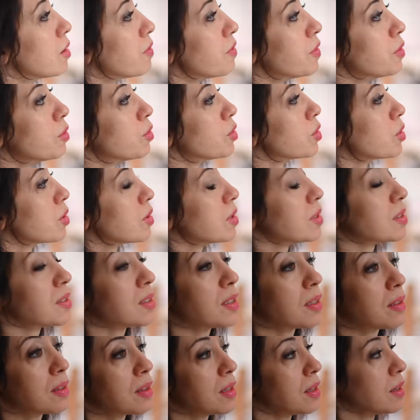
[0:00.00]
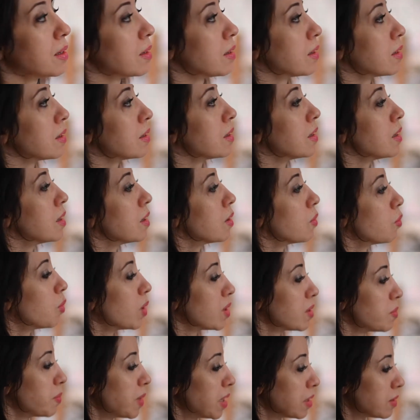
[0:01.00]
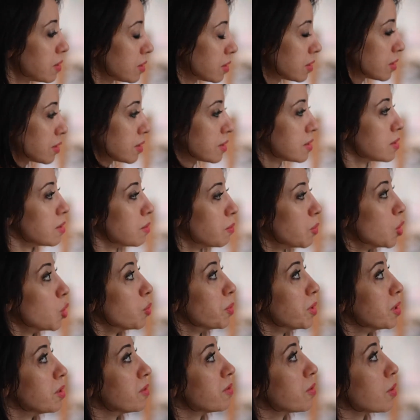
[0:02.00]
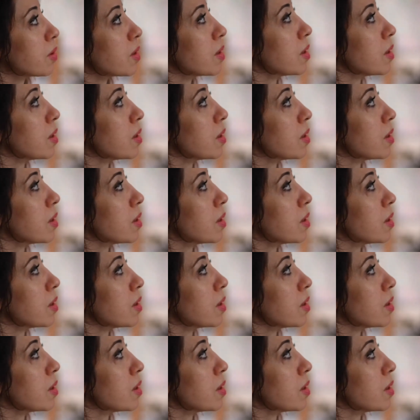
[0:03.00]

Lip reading: future is not there. What matters is the moment for